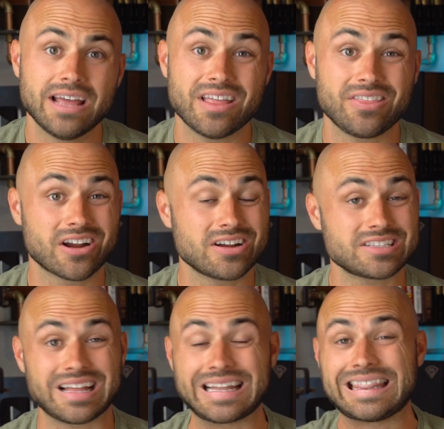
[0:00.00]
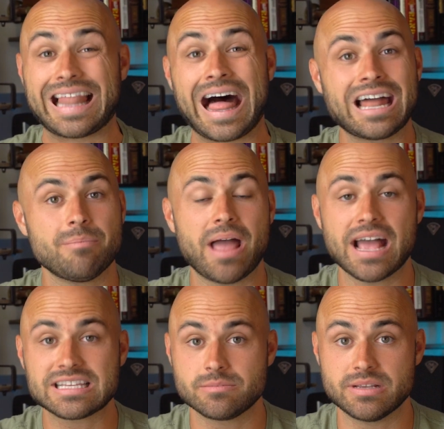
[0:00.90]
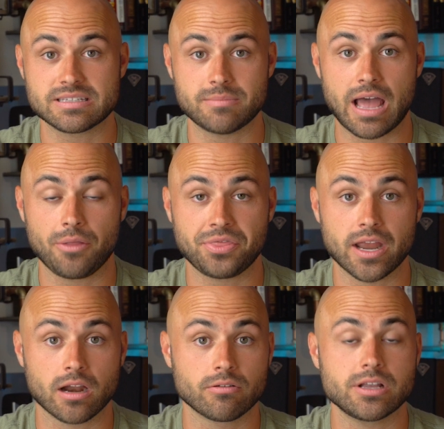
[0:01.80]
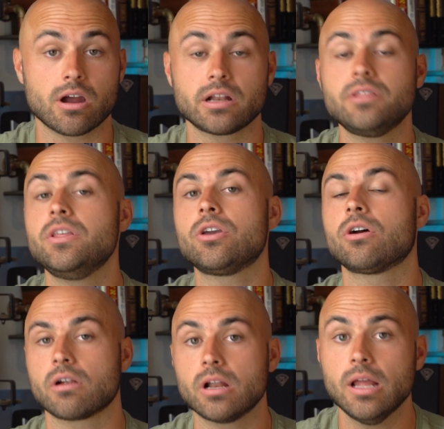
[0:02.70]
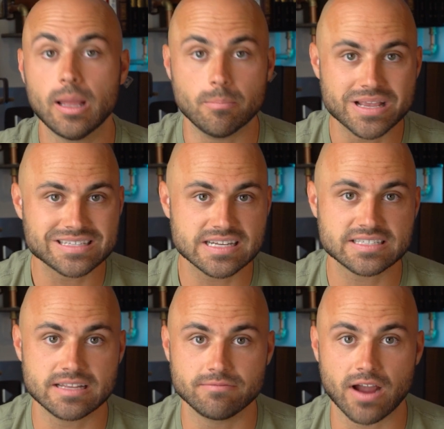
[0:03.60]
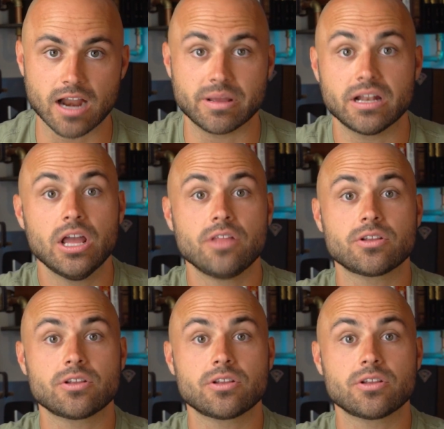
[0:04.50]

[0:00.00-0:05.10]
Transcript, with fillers: that there is a lot of pessimism out there regarding the current business environment.